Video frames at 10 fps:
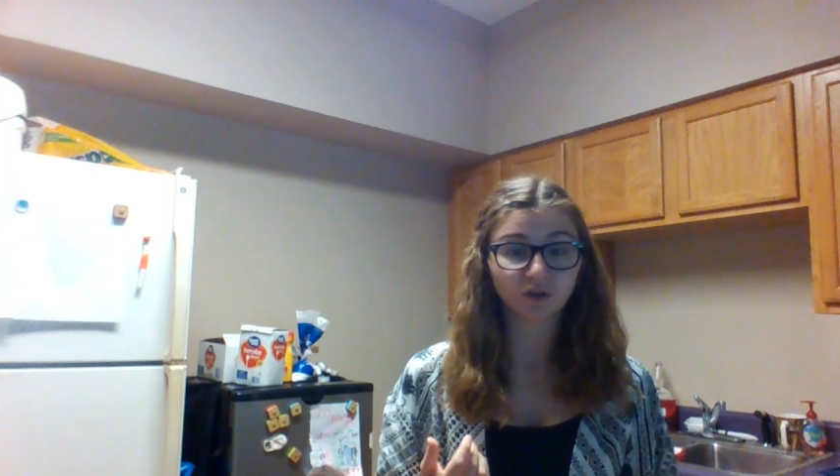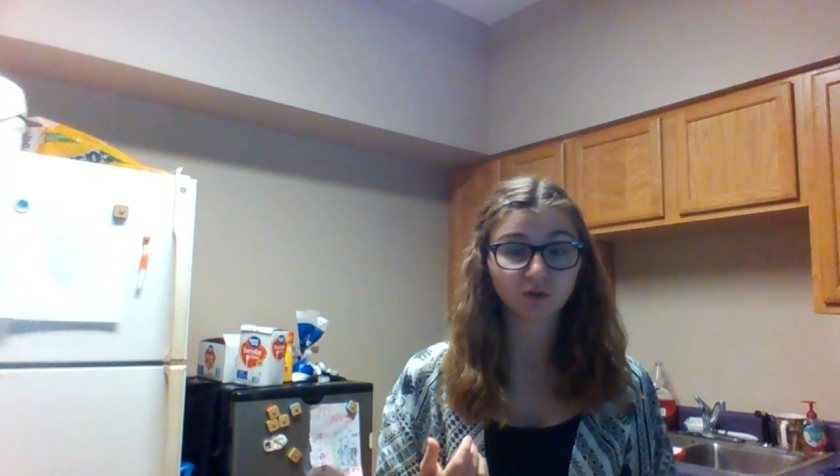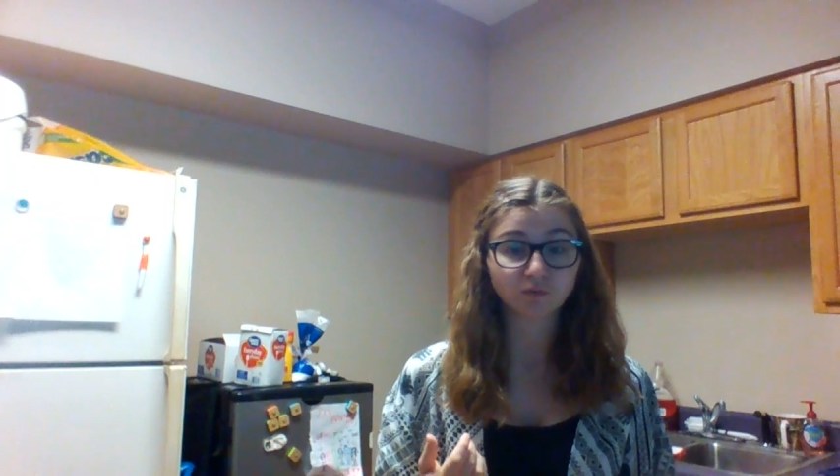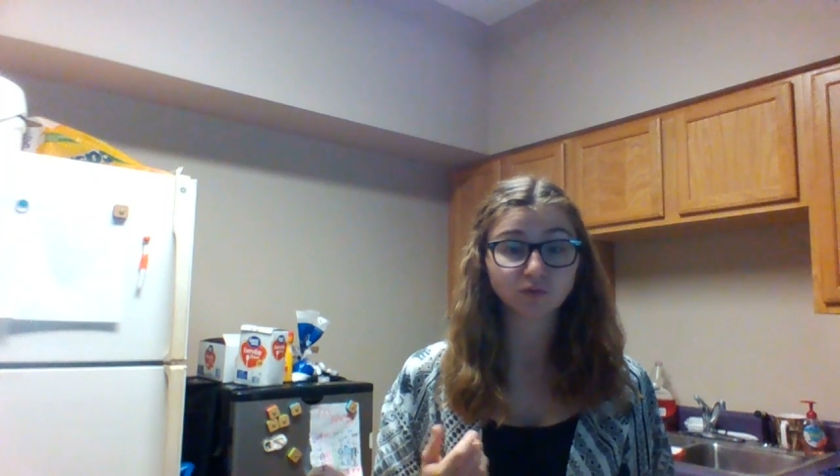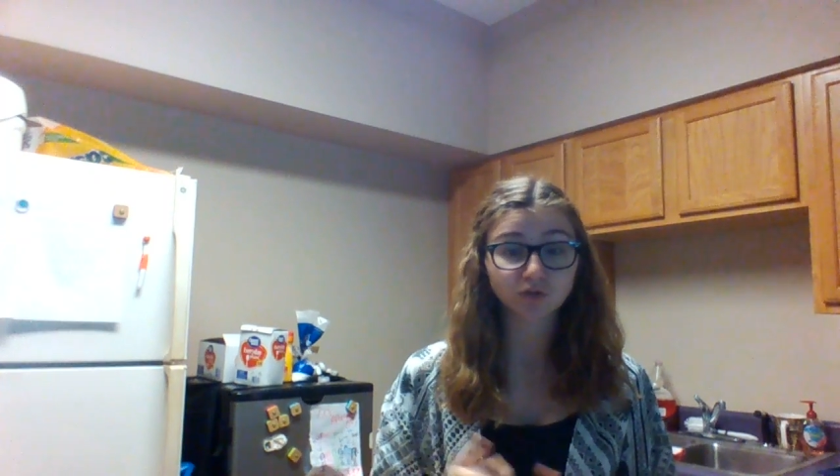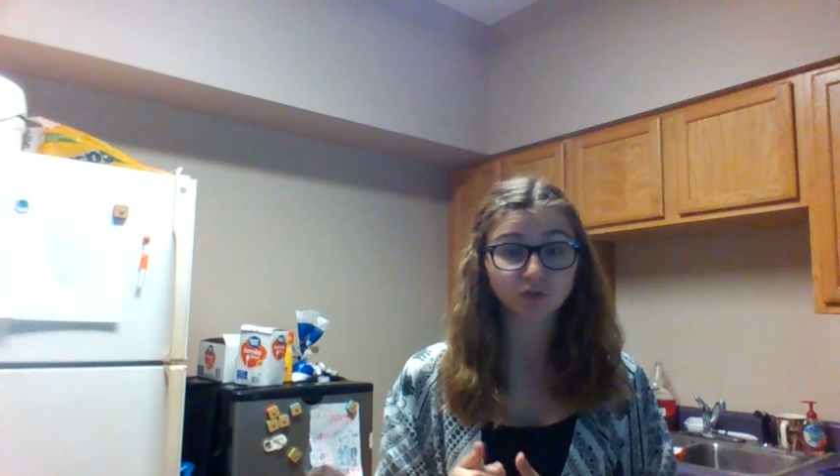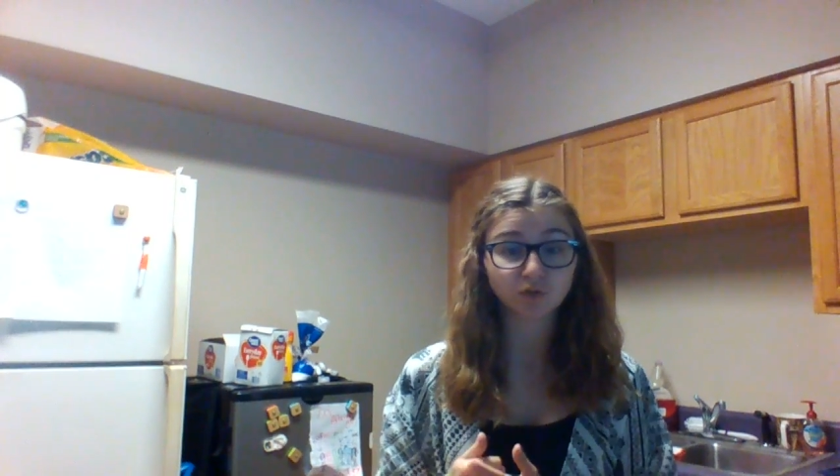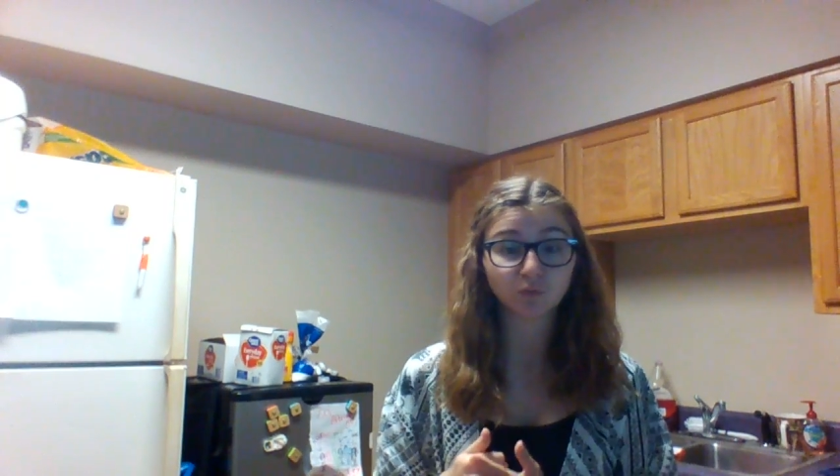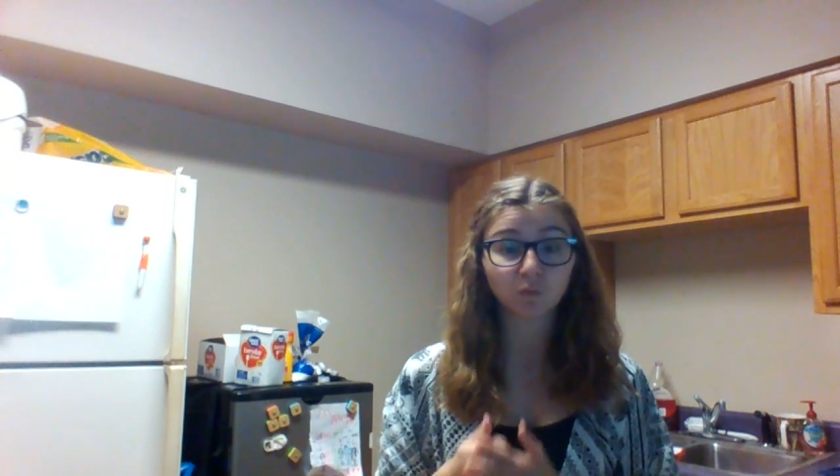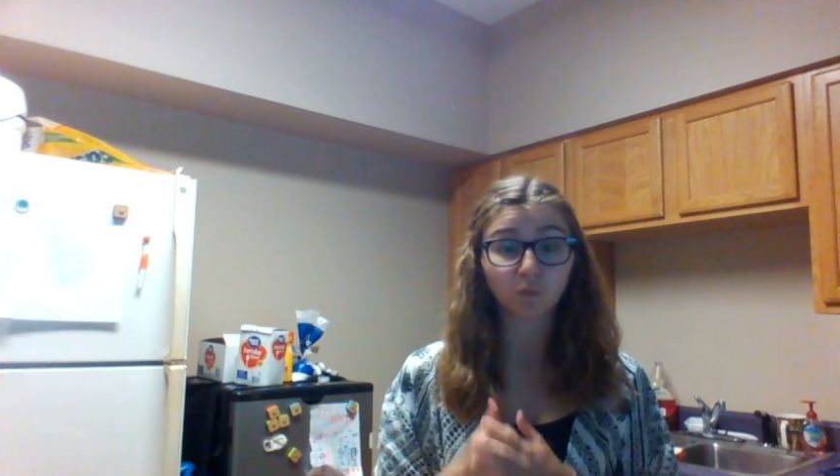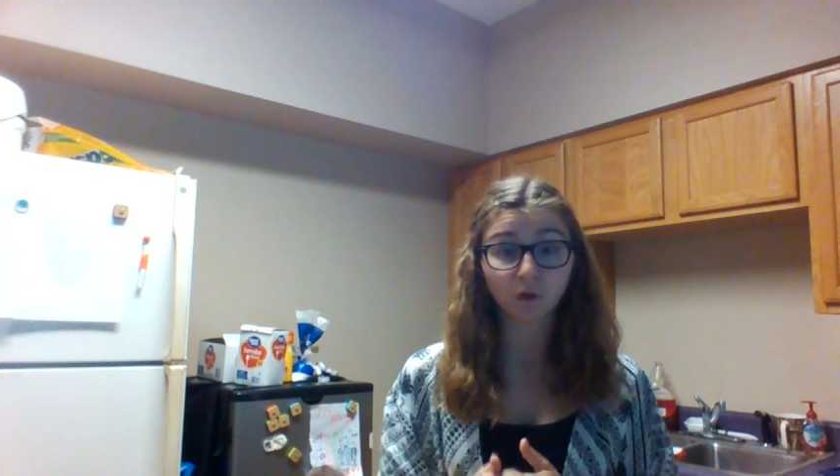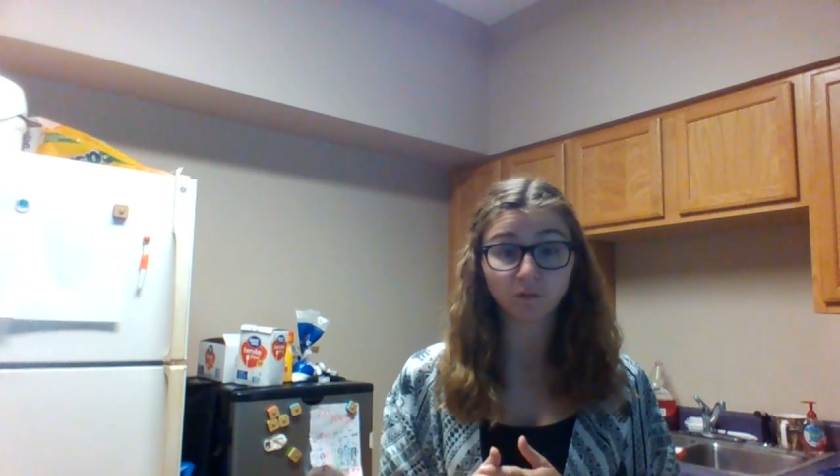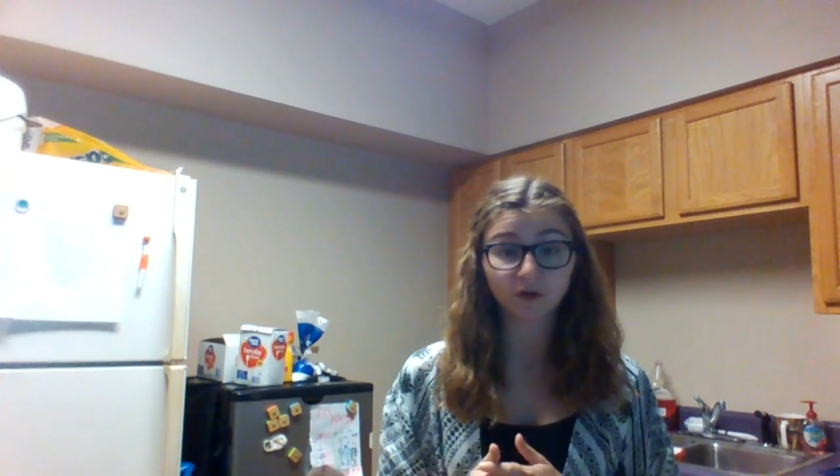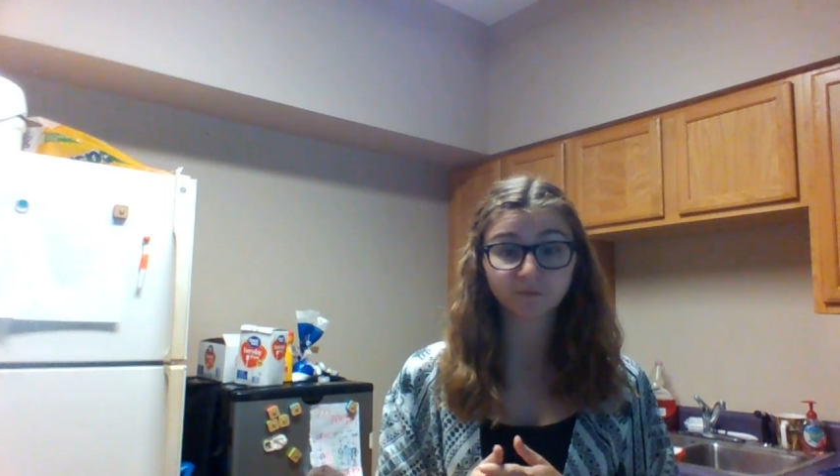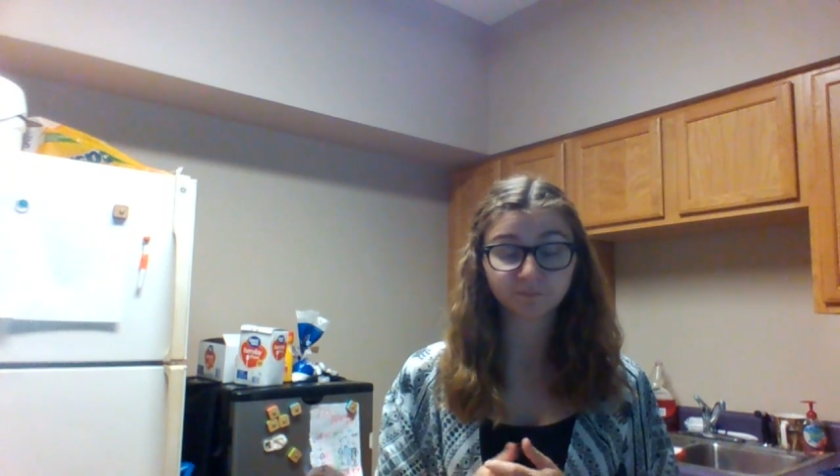to go to
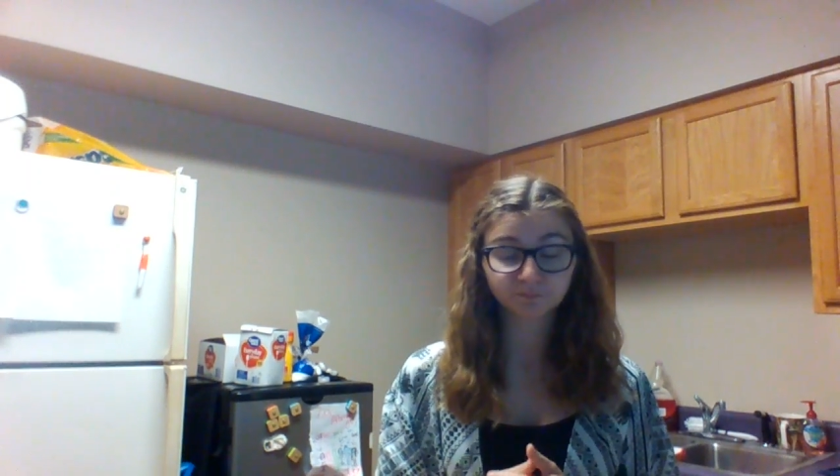Walmart